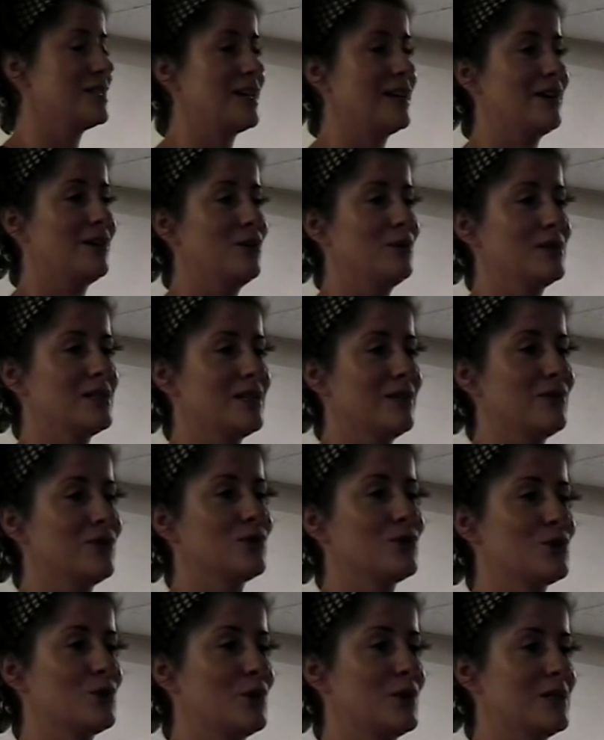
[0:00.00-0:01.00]
I always have the
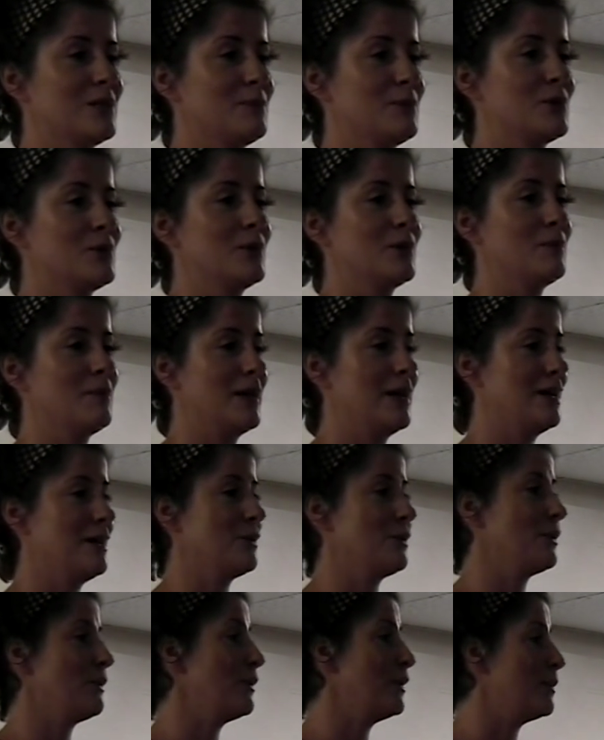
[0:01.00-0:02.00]
choice between a man
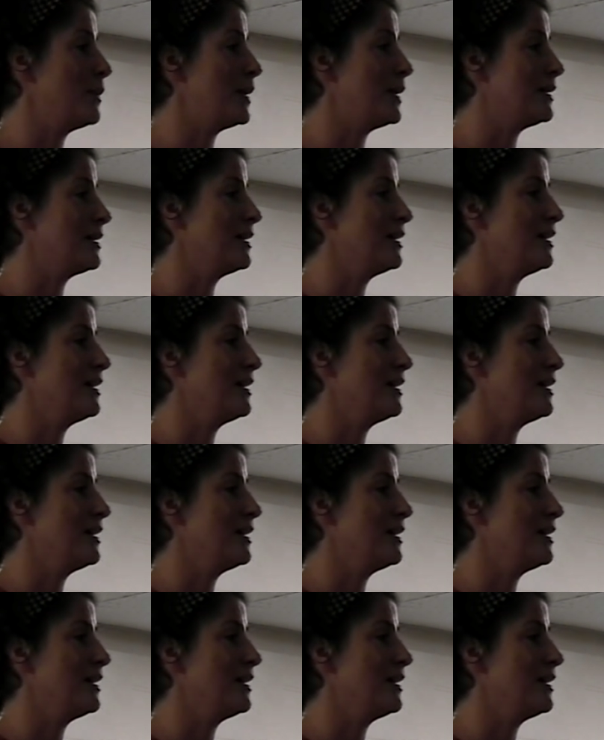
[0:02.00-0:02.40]
or a woman.